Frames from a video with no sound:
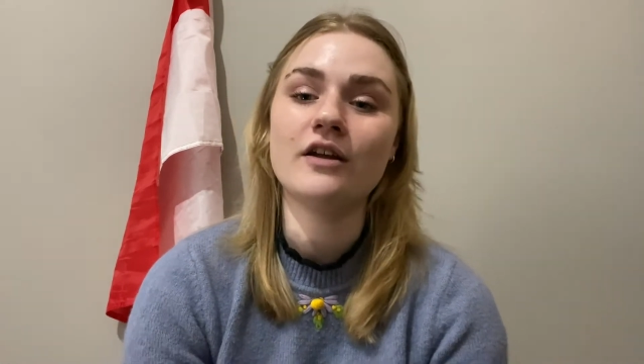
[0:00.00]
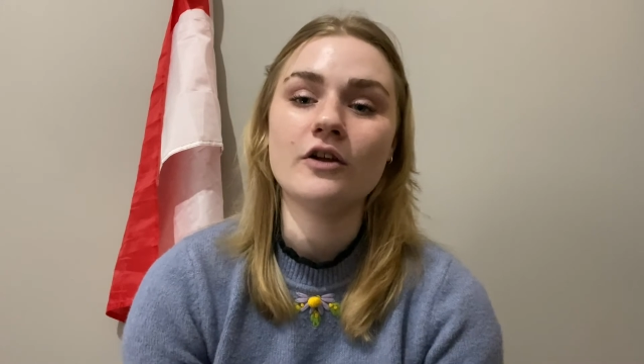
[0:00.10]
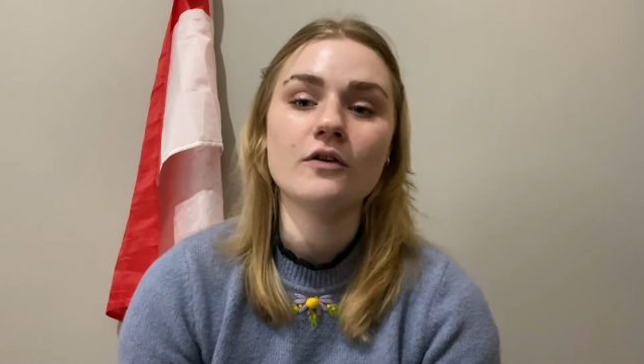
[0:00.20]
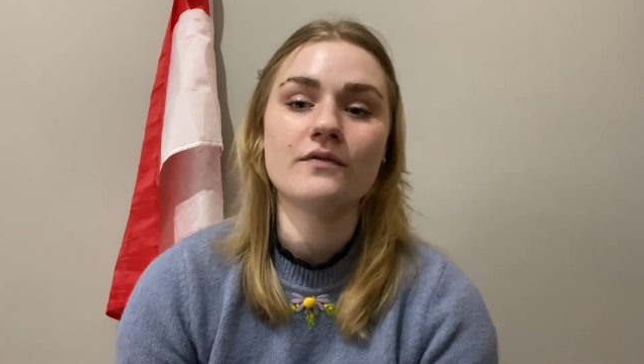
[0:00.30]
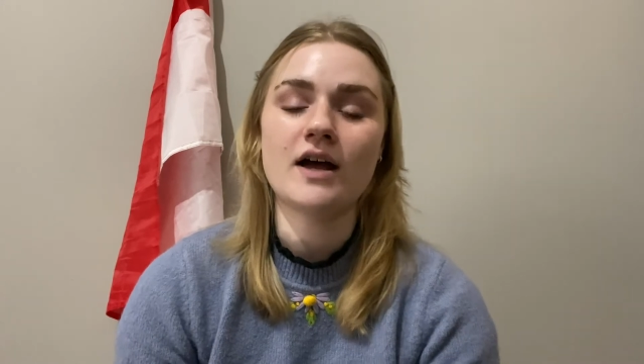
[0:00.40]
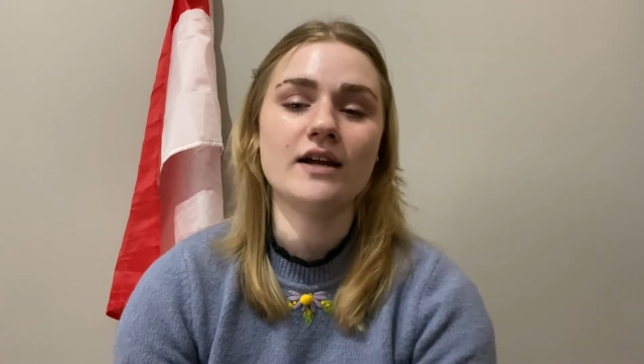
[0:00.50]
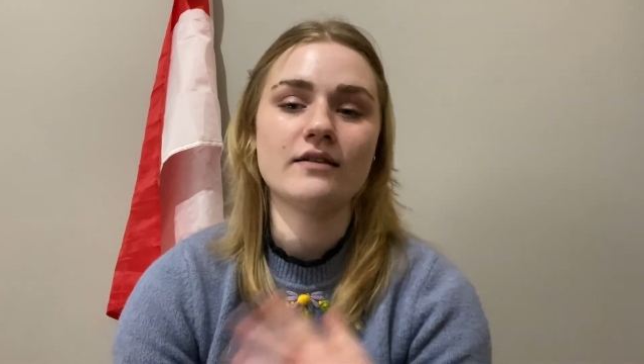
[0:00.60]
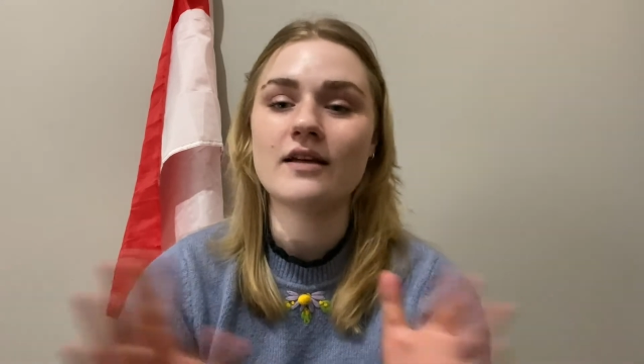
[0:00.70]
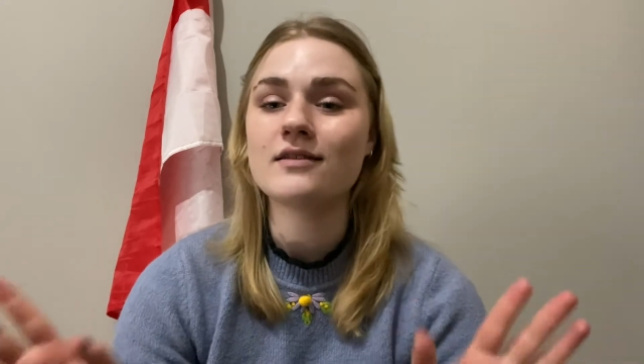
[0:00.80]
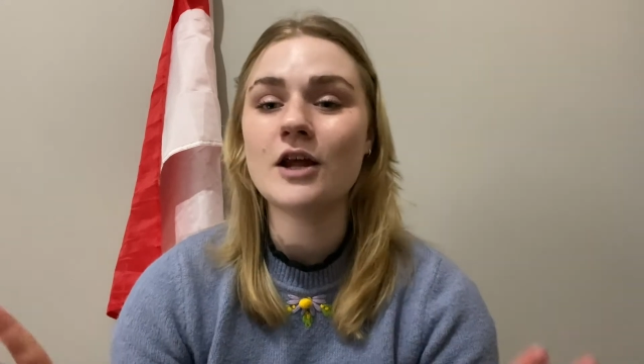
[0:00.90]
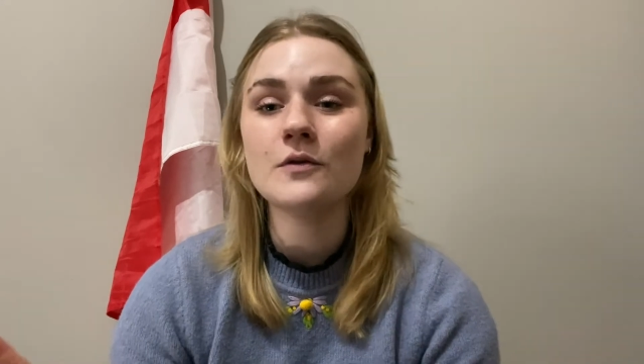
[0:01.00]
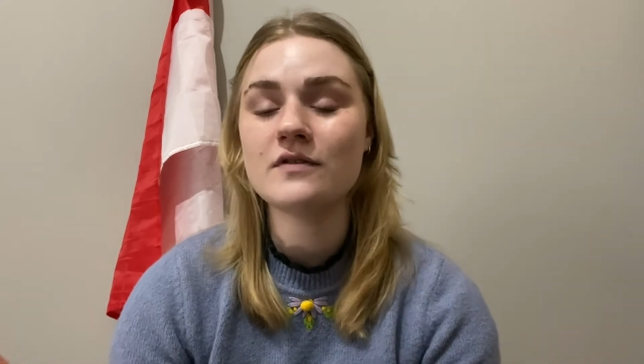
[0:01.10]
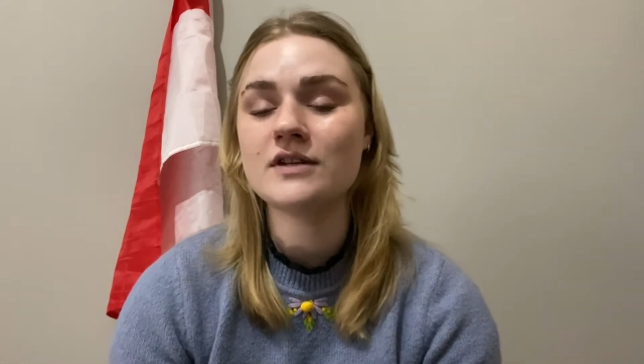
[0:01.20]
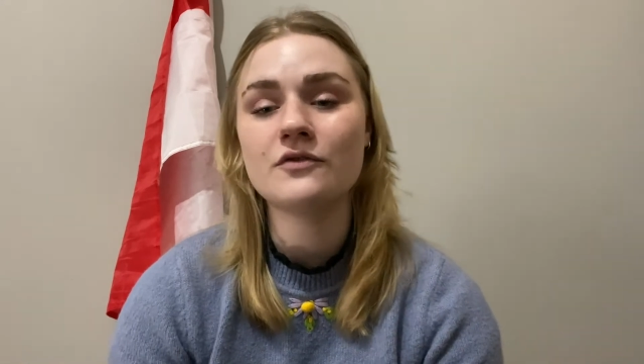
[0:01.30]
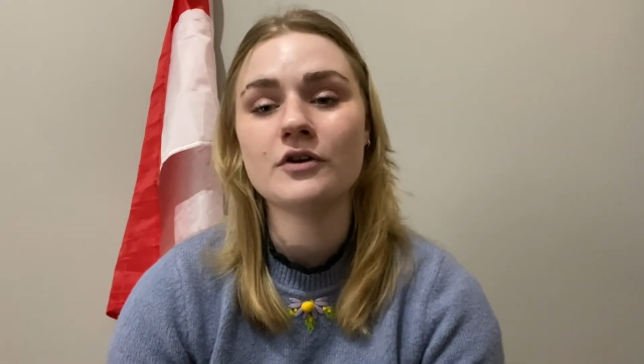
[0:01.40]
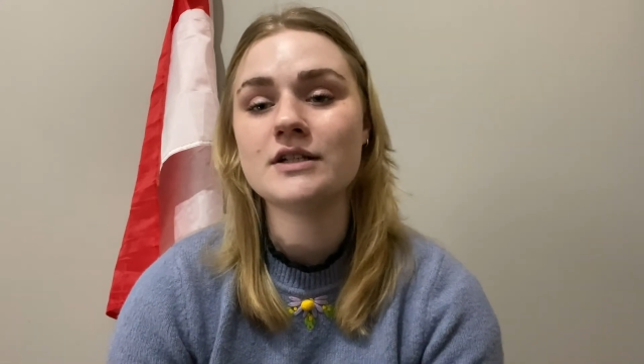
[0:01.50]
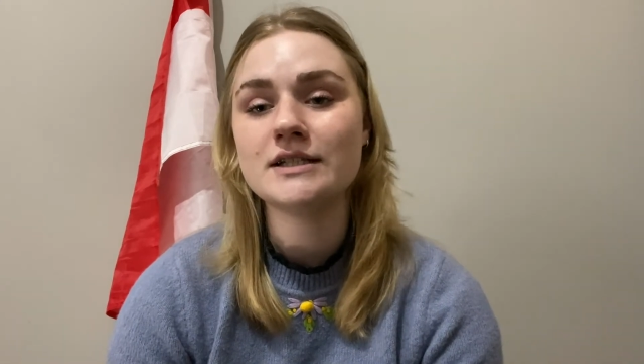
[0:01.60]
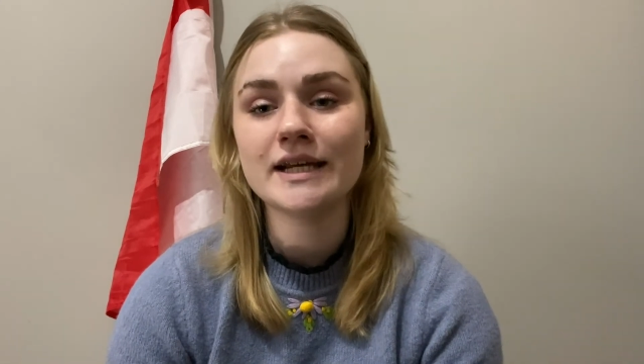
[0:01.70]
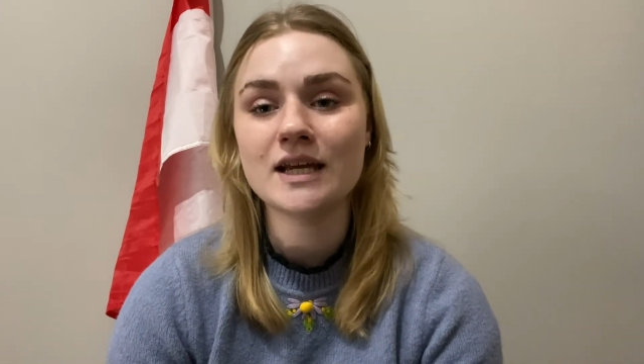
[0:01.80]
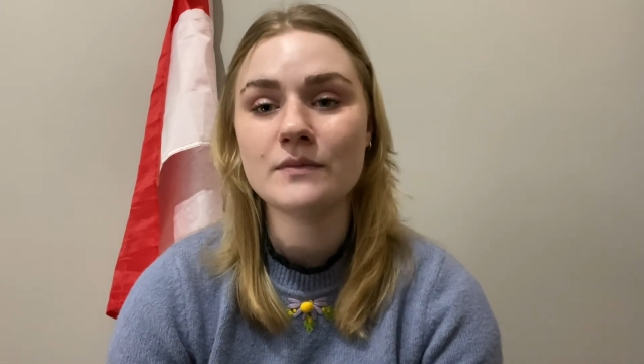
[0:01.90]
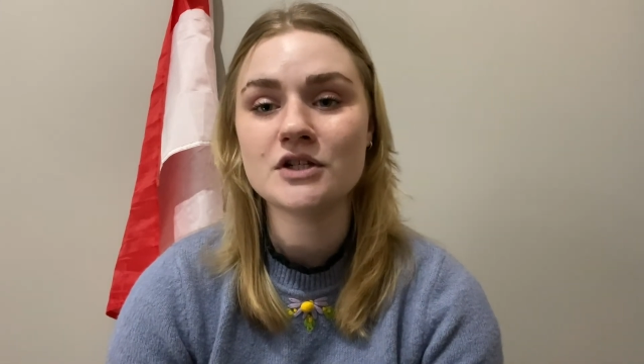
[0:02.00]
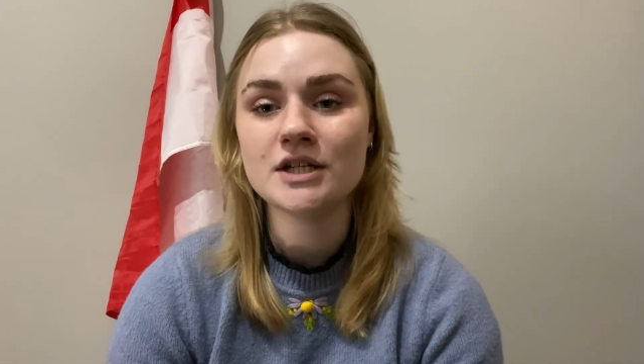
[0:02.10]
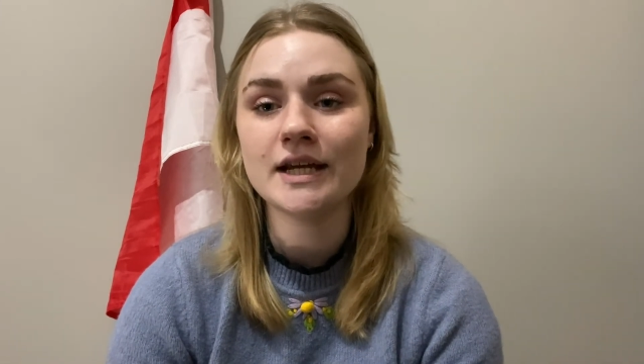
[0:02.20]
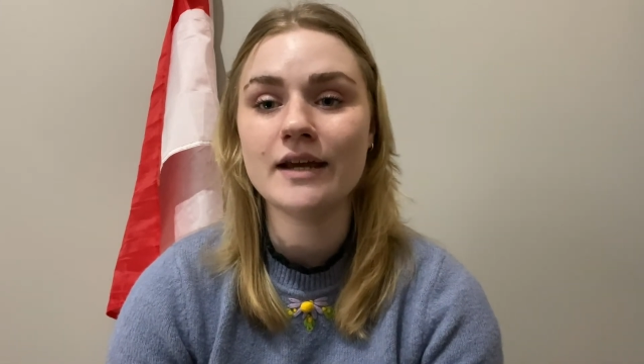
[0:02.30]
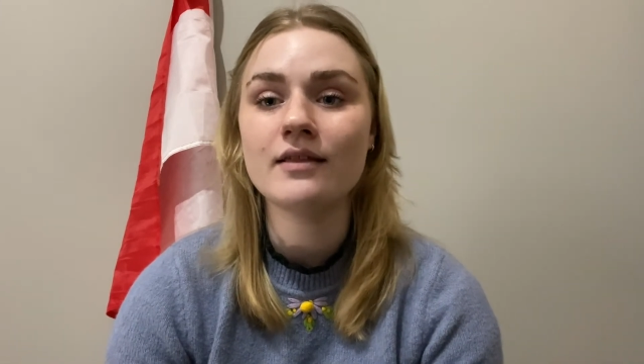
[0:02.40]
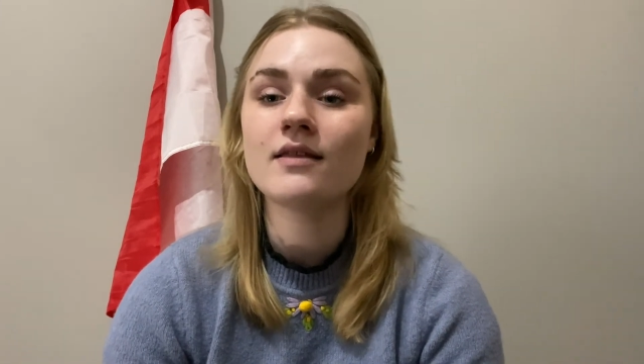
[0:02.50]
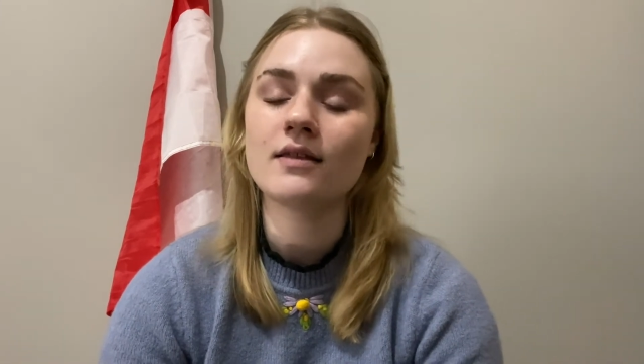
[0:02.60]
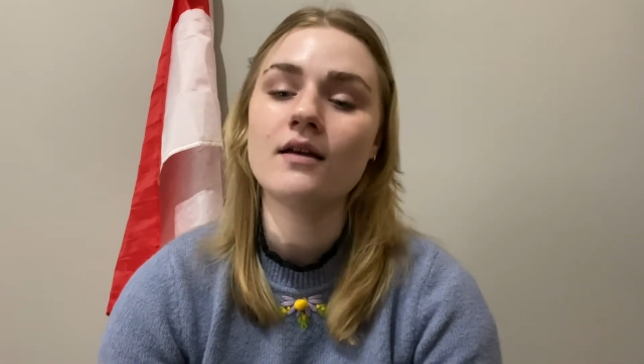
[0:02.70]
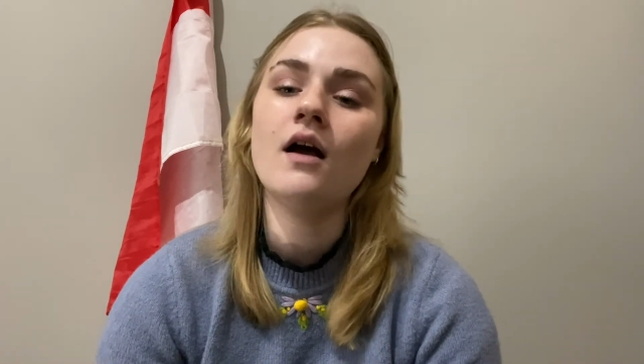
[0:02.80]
You'll find there's loads of different ticket machines.